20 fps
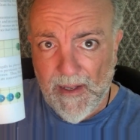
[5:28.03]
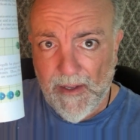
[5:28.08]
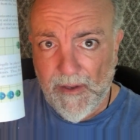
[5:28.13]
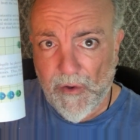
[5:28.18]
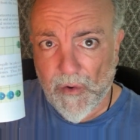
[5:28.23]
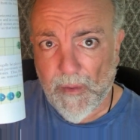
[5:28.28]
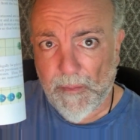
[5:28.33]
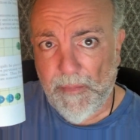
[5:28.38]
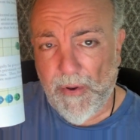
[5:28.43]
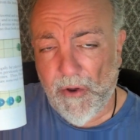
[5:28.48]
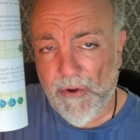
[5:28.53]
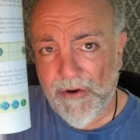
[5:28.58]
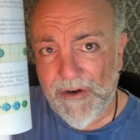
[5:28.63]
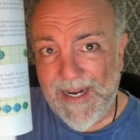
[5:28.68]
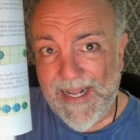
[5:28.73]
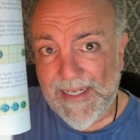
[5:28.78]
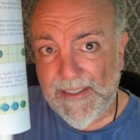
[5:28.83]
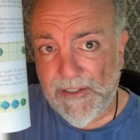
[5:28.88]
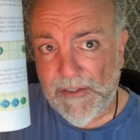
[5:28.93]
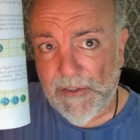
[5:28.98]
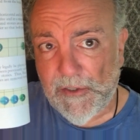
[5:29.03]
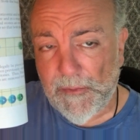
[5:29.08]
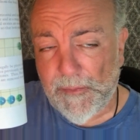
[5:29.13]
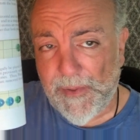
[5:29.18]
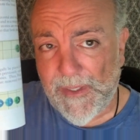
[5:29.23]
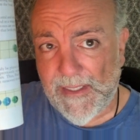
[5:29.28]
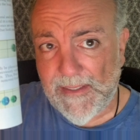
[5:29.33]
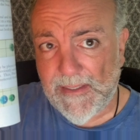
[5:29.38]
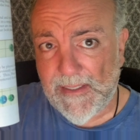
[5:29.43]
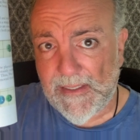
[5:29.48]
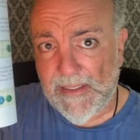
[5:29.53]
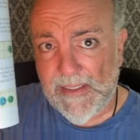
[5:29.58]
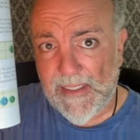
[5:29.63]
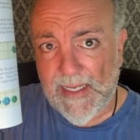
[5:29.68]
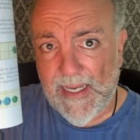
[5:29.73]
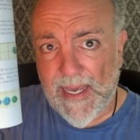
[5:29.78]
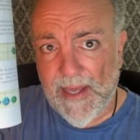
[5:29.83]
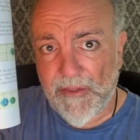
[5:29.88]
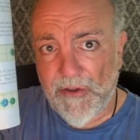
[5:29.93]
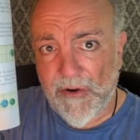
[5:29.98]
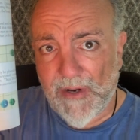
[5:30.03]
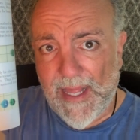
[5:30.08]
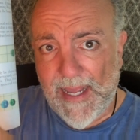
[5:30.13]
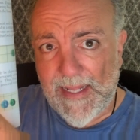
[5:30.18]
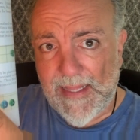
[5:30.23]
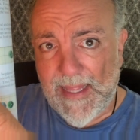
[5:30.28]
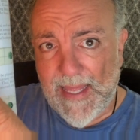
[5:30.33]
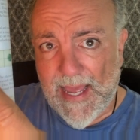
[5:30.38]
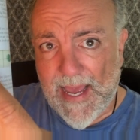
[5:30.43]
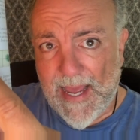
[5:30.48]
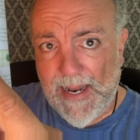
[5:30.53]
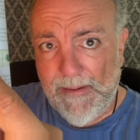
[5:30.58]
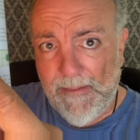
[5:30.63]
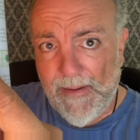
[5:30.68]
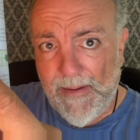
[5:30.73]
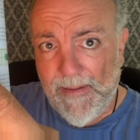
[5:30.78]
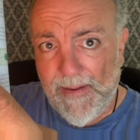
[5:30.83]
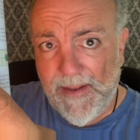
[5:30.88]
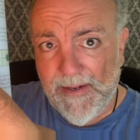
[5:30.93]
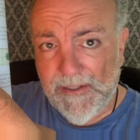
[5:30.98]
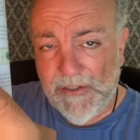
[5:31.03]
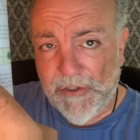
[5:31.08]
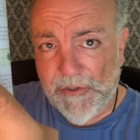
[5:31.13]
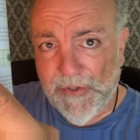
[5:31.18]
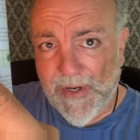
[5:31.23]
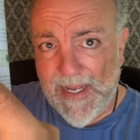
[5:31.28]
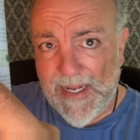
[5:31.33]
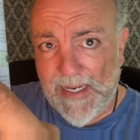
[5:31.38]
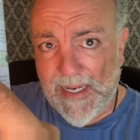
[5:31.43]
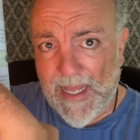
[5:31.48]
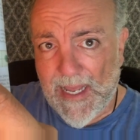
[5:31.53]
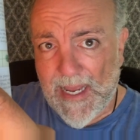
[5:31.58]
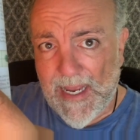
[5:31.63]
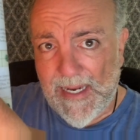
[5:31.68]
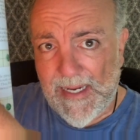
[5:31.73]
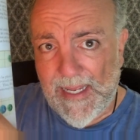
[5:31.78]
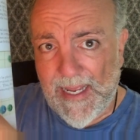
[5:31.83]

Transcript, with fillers: your opponent has two pieces together like that in a straight line,